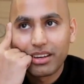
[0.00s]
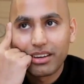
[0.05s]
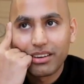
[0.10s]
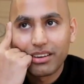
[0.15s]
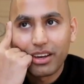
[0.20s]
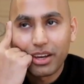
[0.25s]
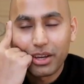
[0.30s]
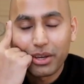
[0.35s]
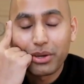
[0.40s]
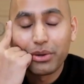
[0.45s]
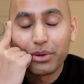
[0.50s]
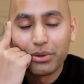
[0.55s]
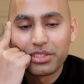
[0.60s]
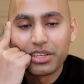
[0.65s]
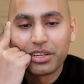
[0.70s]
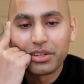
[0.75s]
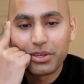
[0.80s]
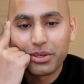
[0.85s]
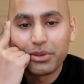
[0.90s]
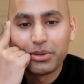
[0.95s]
a
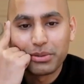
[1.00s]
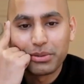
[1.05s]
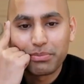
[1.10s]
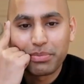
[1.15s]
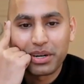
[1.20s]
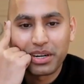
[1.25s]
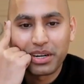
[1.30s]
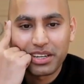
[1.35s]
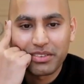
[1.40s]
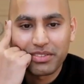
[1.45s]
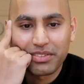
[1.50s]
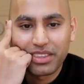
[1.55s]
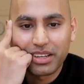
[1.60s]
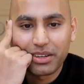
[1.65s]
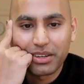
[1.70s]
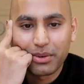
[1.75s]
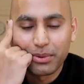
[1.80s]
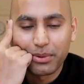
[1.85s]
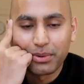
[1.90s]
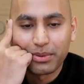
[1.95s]
huge part of the
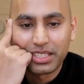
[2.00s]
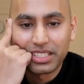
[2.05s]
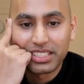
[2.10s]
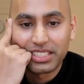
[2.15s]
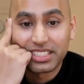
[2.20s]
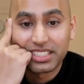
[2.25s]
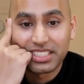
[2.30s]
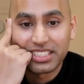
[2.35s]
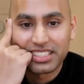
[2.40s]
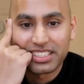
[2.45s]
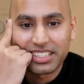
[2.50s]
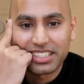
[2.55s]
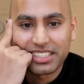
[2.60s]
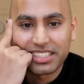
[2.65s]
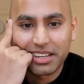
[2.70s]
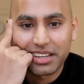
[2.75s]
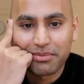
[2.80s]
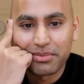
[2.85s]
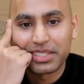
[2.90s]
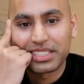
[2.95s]
whole detention
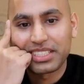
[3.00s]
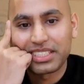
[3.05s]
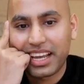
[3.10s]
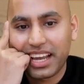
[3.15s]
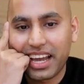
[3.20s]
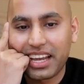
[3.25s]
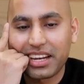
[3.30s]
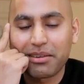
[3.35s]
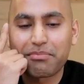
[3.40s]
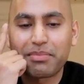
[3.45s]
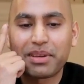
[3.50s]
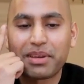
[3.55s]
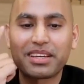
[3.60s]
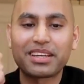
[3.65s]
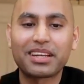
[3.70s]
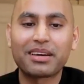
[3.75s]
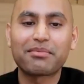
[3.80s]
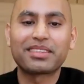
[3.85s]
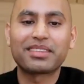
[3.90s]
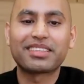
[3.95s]
system, which I kind of pick it
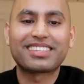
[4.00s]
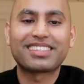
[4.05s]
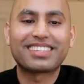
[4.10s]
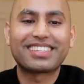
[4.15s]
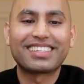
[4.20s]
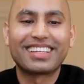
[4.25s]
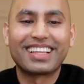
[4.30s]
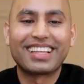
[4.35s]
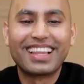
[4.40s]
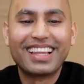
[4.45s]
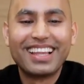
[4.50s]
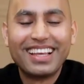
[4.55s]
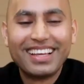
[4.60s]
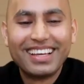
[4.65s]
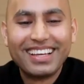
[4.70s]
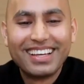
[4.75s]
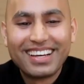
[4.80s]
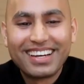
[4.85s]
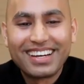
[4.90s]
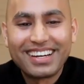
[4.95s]
up and still
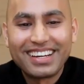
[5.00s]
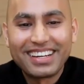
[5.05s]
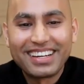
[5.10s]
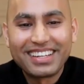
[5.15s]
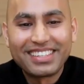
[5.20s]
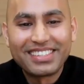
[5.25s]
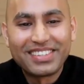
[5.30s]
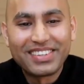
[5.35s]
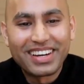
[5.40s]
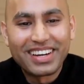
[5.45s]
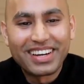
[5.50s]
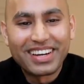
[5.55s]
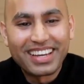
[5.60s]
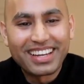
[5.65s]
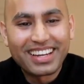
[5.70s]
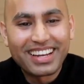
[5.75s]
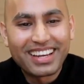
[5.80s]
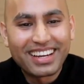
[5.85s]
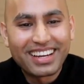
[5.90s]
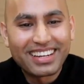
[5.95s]
enjoy
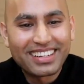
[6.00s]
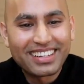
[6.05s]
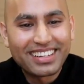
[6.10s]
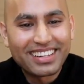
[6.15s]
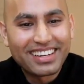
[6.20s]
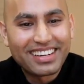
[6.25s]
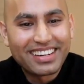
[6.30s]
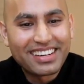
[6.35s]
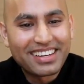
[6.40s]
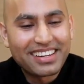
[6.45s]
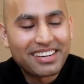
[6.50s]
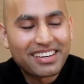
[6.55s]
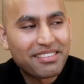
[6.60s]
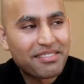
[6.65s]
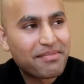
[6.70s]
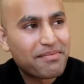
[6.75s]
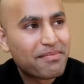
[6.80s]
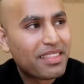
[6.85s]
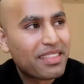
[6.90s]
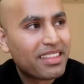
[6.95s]
it.
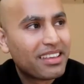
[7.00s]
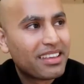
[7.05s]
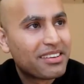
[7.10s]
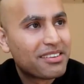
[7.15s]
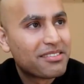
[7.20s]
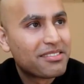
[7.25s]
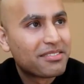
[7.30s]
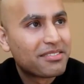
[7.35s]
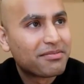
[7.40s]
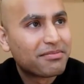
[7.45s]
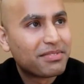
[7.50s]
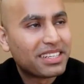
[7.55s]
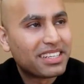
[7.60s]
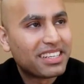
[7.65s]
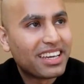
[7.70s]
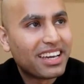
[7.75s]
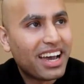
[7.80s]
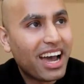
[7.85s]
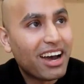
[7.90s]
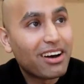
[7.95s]
But
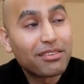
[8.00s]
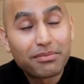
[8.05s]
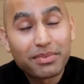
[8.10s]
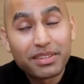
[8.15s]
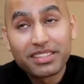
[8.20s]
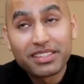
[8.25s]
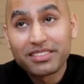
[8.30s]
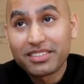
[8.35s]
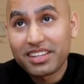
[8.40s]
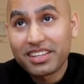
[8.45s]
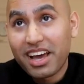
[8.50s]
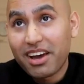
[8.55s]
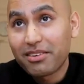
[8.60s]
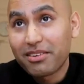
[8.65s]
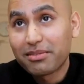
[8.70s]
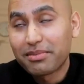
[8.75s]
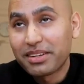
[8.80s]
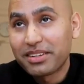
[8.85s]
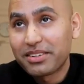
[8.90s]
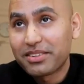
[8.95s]
yeah, I would
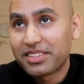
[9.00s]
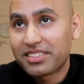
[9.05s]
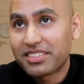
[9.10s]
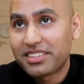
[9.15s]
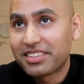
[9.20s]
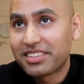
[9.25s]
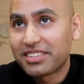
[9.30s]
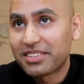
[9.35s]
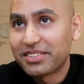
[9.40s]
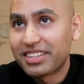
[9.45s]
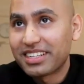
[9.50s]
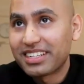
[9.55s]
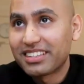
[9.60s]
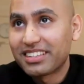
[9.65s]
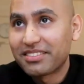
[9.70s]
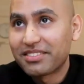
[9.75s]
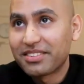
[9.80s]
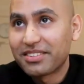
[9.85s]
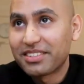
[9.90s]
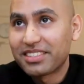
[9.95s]
be interested to read in
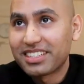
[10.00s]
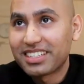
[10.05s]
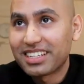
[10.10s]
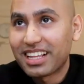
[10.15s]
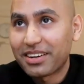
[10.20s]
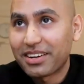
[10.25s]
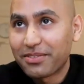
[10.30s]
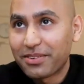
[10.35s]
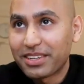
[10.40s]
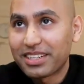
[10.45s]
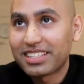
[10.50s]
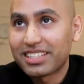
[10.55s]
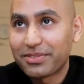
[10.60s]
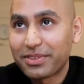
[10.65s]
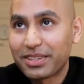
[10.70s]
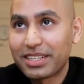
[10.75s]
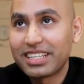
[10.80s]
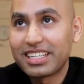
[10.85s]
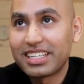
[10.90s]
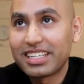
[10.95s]
the future, like
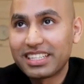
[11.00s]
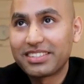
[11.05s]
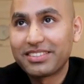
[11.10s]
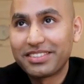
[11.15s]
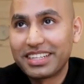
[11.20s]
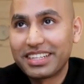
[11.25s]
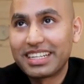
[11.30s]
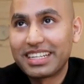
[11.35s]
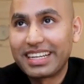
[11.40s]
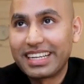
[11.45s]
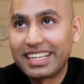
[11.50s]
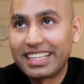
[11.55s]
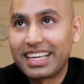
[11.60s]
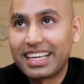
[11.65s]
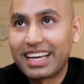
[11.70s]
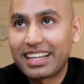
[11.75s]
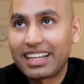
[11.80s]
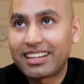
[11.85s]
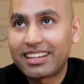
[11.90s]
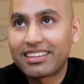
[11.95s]
what is it really that